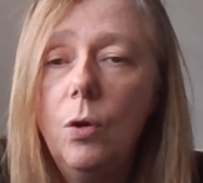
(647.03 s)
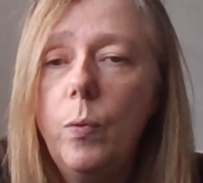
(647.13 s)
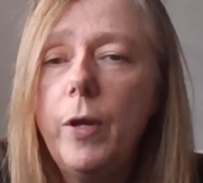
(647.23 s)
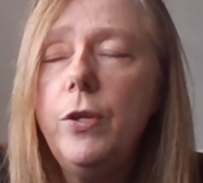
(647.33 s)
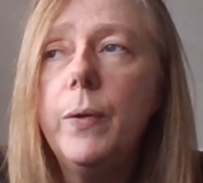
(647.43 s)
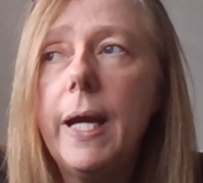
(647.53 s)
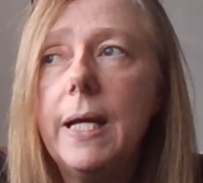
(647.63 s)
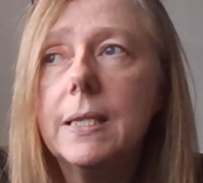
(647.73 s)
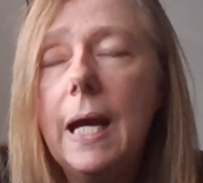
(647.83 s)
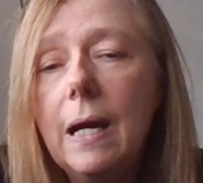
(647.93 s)
When you
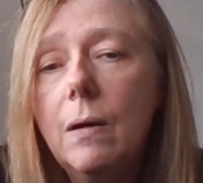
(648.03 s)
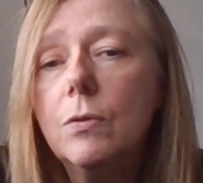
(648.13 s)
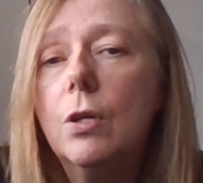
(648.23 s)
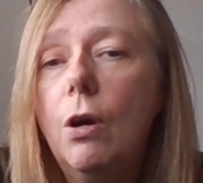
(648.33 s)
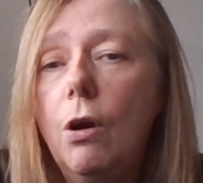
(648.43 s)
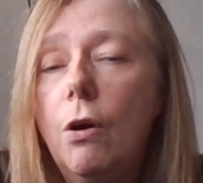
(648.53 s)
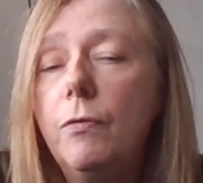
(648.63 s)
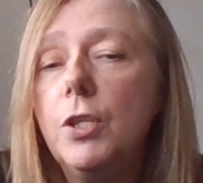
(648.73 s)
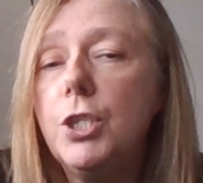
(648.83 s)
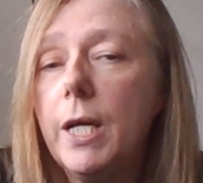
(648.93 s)
get out
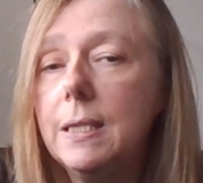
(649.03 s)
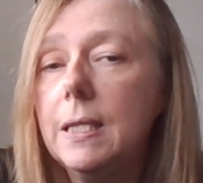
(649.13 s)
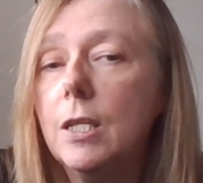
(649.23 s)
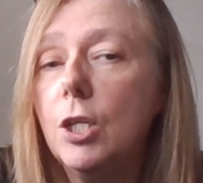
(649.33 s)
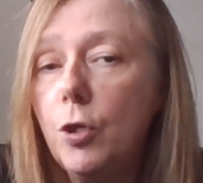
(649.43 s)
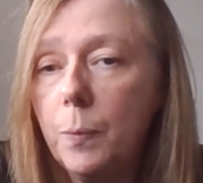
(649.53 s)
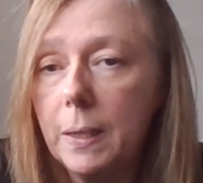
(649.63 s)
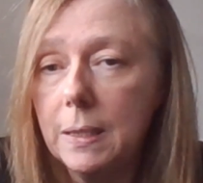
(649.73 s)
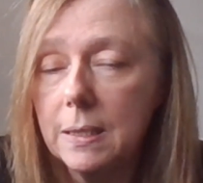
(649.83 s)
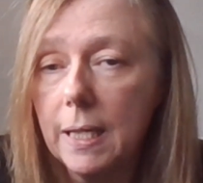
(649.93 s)
of the chasing and
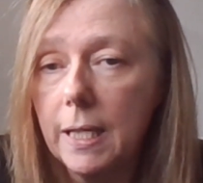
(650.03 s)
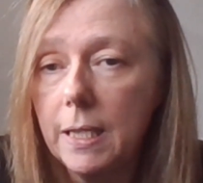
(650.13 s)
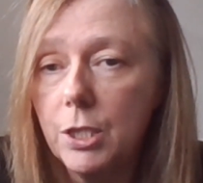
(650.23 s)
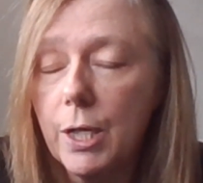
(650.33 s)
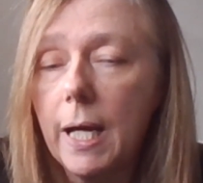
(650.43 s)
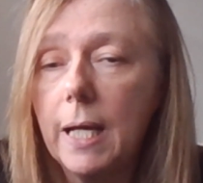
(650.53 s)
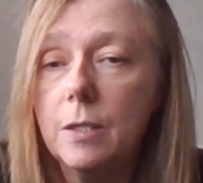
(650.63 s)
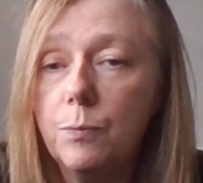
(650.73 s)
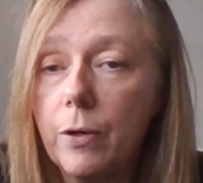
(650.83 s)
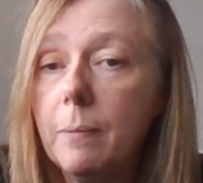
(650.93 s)
looping stage
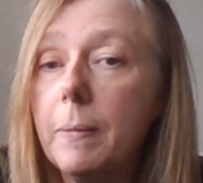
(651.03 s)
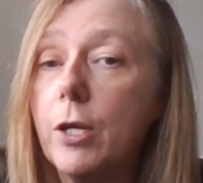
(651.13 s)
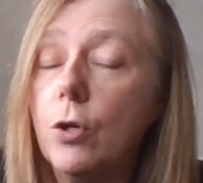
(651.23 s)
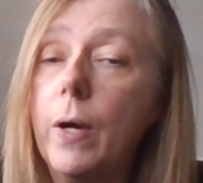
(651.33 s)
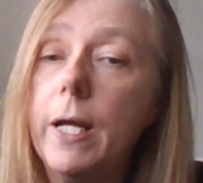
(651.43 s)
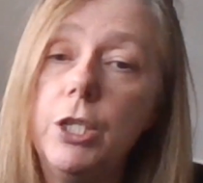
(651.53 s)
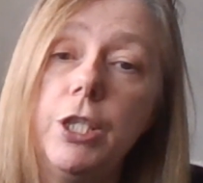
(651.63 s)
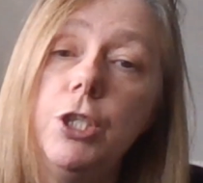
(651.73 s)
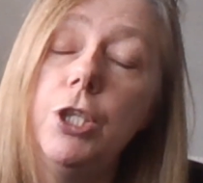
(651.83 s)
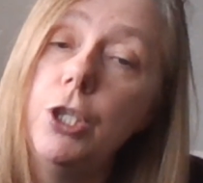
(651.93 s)
and bring back your
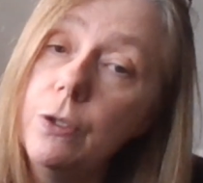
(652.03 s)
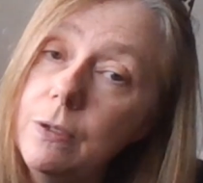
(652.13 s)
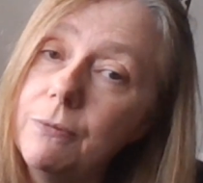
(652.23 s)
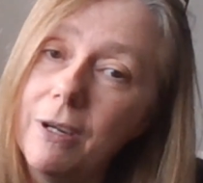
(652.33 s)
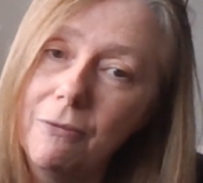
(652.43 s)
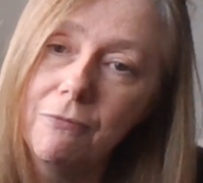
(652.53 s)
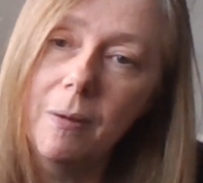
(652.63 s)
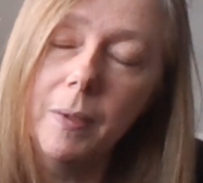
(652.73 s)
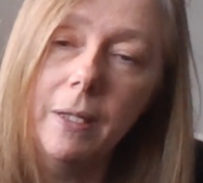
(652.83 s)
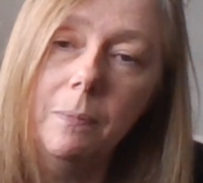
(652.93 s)
energy to you, Divine
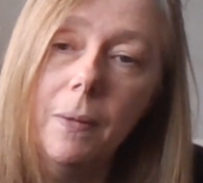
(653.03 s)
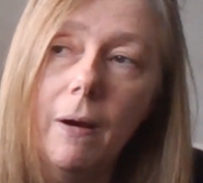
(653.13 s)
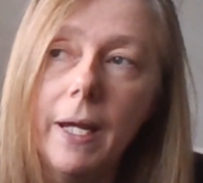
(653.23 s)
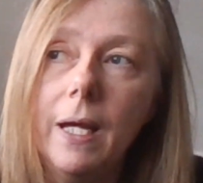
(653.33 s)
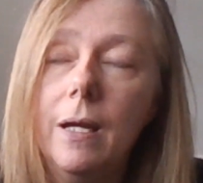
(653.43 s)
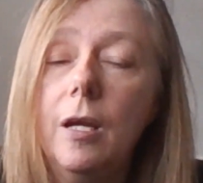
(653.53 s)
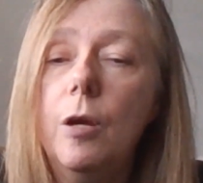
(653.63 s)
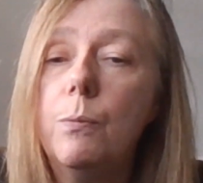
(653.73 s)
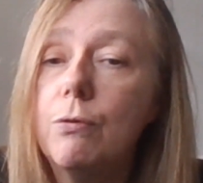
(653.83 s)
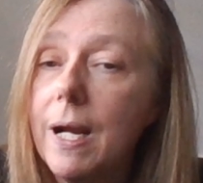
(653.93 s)
Feminine, by
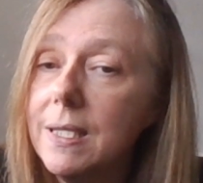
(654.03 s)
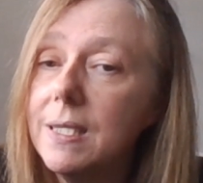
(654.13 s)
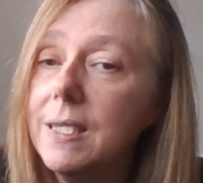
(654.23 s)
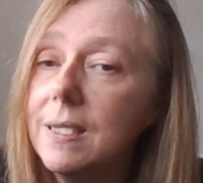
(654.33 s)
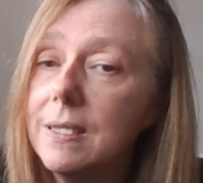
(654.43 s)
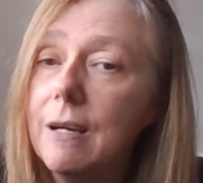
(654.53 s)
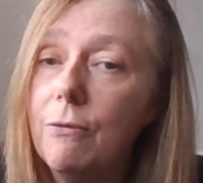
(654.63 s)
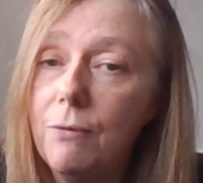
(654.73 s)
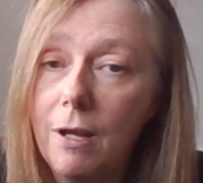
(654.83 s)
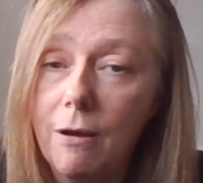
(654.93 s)
practicing
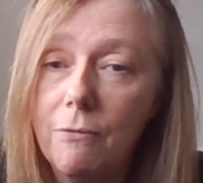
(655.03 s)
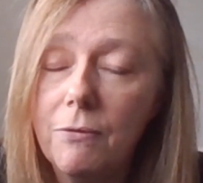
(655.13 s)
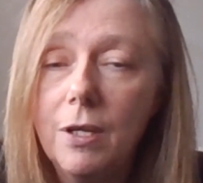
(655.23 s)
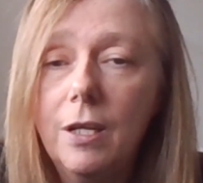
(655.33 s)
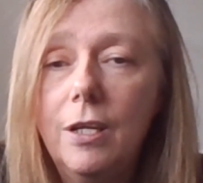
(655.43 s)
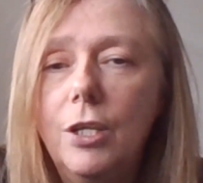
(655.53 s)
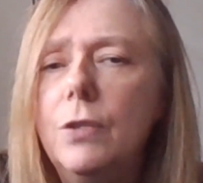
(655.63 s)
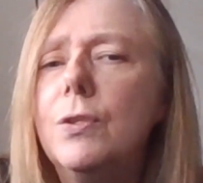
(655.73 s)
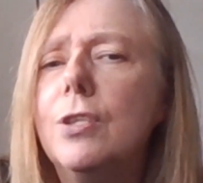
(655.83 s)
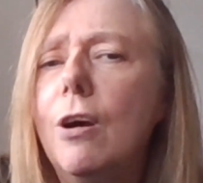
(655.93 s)
self-love,
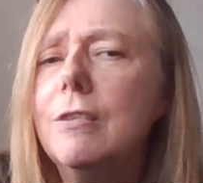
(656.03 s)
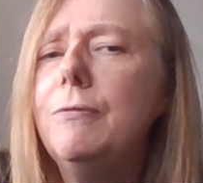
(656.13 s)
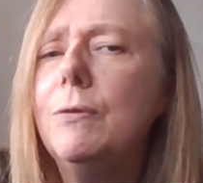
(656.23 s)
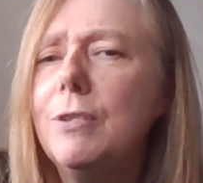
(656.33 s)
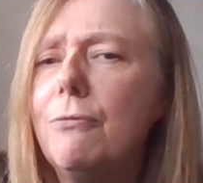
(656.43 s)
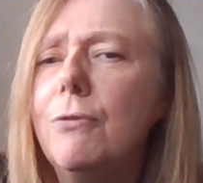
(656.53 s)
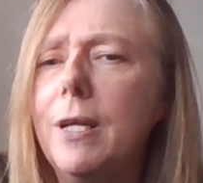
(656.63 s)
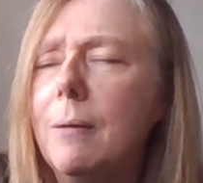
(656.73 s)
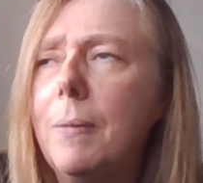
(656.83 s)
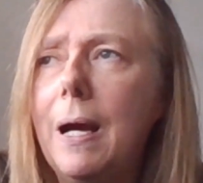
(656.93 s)
you start to feel
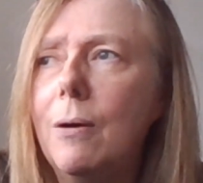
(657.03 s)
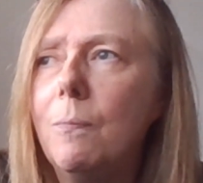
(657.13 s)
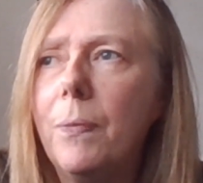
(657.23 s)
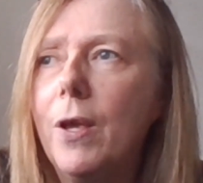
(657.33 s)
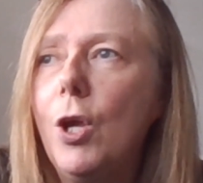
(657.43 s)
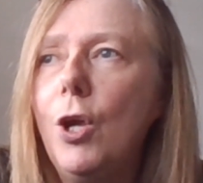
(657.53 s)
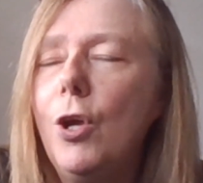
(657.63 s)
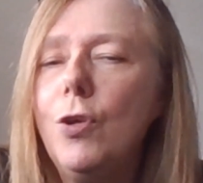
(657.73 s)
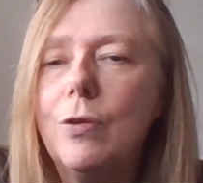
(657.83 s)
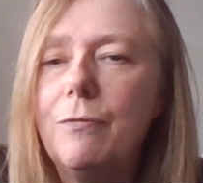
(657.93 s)
differently about
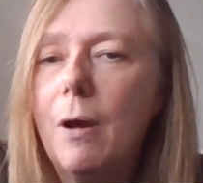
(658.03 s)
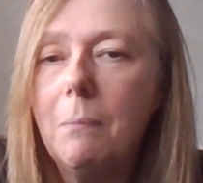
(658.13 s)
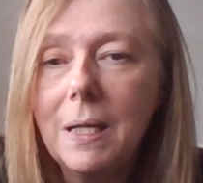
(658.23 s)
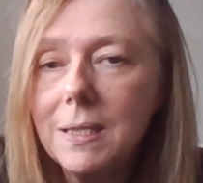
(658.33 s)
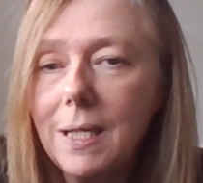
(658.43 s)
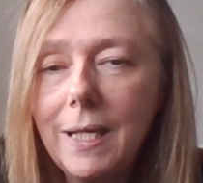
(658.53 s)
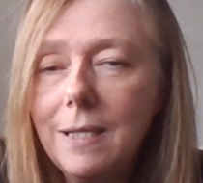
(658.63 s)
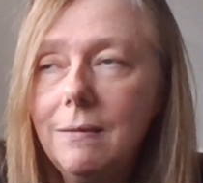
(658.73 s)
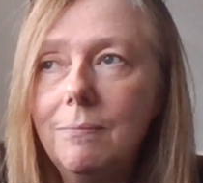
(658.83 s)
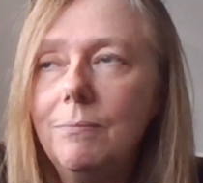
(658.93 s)
your Divine
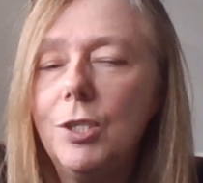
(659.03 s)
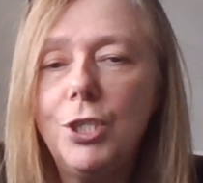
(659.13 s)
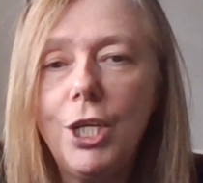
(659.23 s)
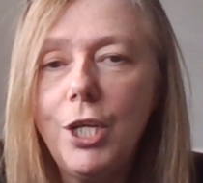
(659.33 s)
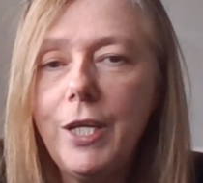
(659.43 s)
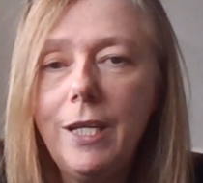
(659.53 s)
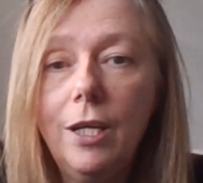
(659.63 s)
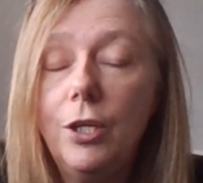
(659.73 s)
Masculine, the journey,